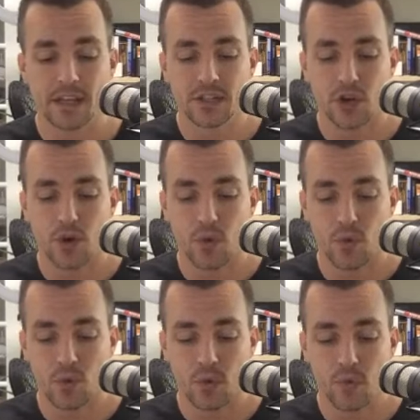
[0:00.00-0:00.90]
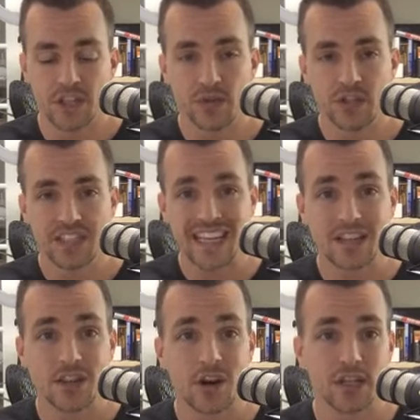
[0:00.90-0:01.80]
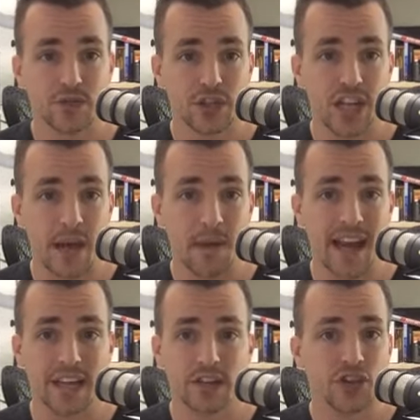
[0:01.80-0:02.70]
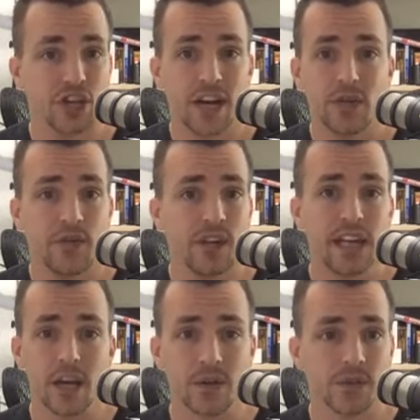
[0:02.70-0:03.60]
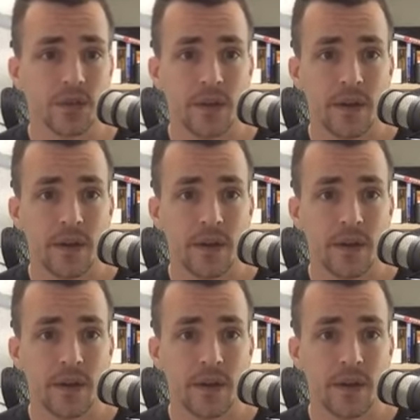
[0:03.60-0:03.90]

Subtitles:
So when you see the launch for Chatmatic, share the videos.